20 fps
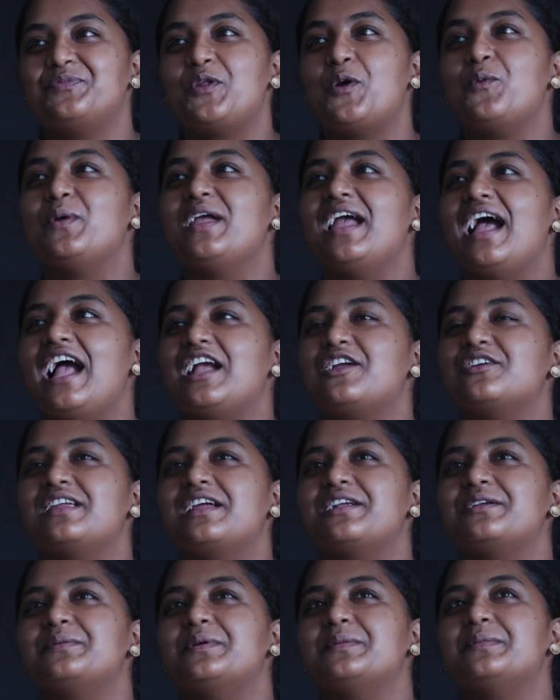We argued. I
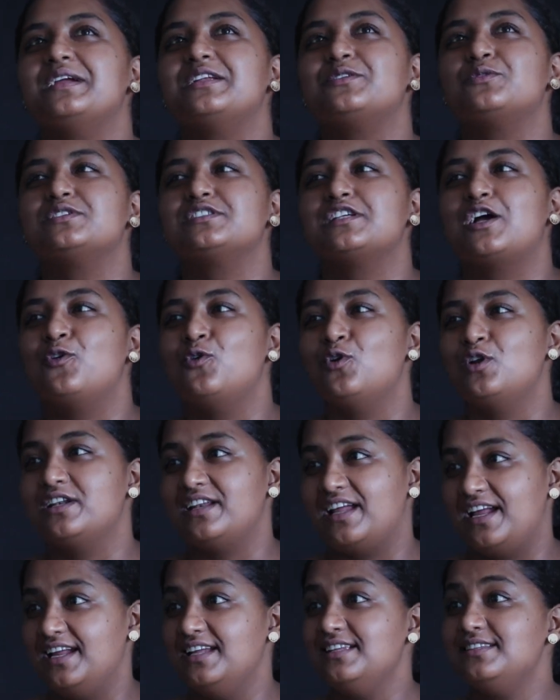remember it was a whole
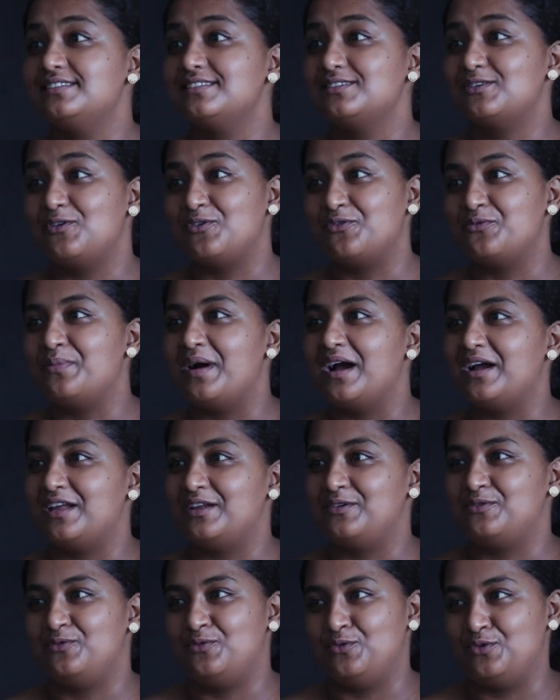night of back
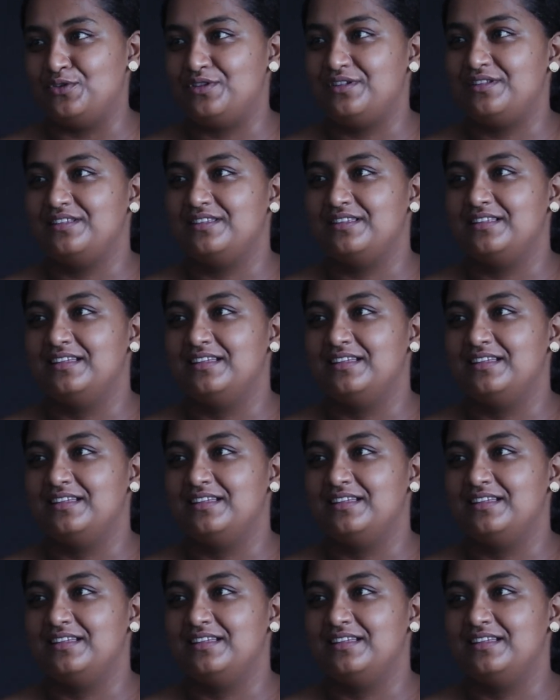and forth.